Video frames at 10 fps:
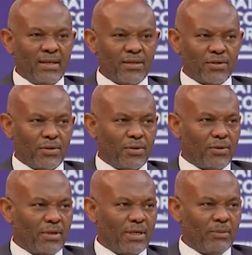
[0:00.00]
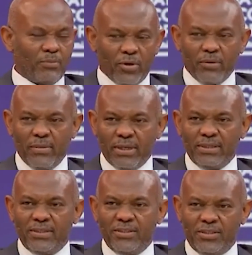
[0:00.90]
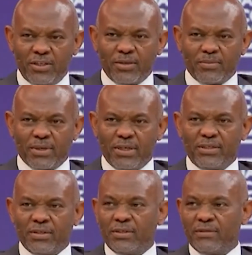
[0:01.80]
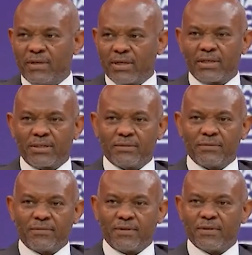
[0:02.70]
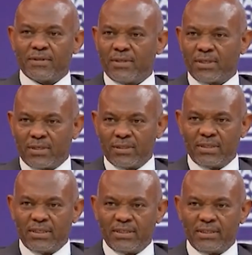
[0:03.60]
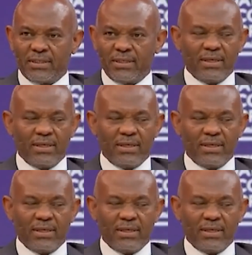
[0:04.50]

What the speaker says: So employment, job creation is very critical for us on the continent.